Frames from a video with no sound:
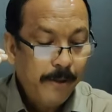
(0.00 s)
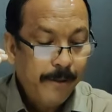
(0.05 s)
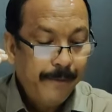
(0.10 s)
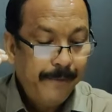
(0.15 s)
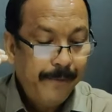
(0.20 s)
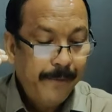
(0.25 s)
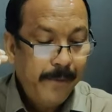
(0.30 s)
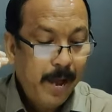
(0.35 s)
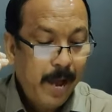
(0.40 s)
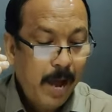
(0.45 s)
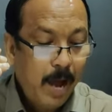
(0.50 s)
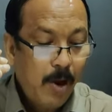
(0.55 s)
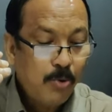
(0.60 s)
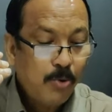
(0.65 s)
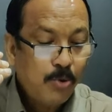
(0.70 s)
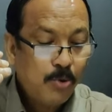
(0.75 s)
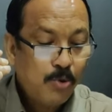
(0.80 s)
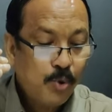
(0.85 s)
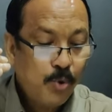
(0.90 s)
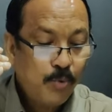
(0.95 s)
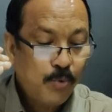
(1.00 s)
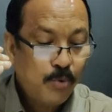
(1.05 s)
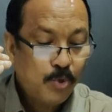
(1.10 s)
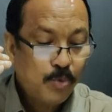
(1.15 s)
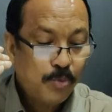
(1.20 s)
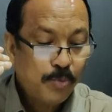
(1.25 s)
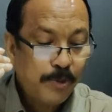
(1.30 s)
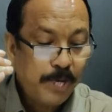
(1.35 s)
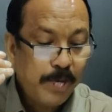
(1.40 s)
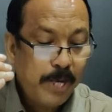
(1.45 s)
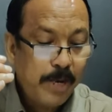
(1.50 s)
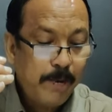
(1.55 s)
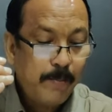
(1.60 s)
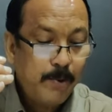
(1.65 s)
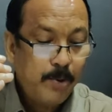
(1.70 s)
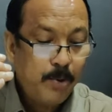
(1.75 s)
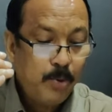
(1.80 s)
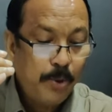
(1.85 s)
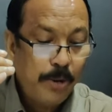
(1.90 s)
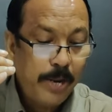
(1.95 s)
The house roofs
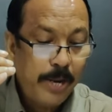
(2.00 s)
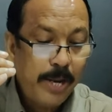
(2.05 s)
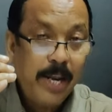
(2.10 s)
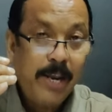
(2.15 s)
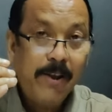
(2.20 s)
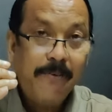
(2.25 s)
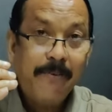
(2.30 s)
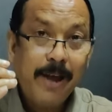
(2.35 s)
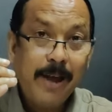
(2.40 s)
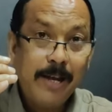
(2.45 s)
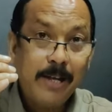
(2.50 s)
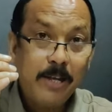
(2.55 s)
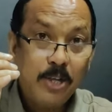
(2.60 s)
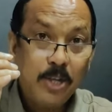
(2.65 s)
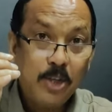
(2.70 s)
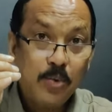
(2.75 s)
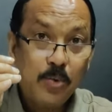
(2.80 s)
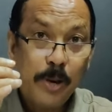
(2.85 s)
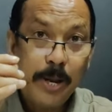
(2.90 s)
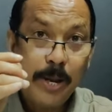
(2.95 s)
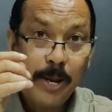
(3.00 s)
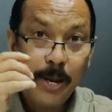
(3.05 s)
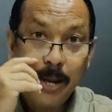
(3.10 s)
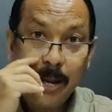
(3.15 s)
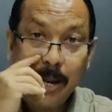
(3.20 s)
seemed to heave and sway,